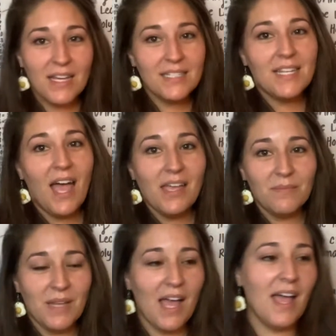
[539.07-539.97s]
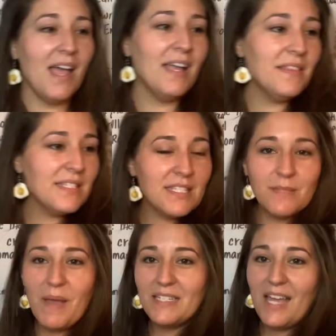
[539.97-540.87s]
Timeline, this is
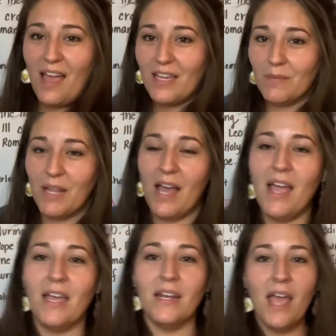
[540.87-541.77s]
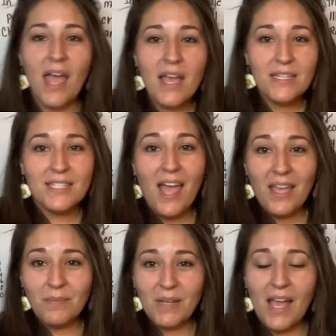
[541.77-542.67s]
my timeline.
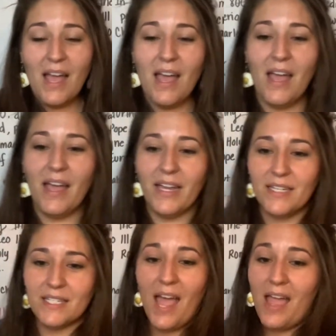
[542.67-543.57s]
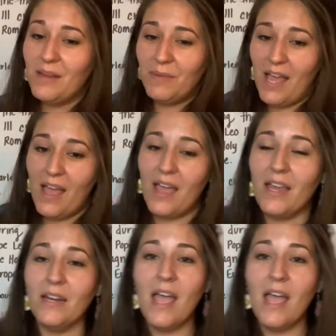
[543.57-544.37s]
Timeline, timeline.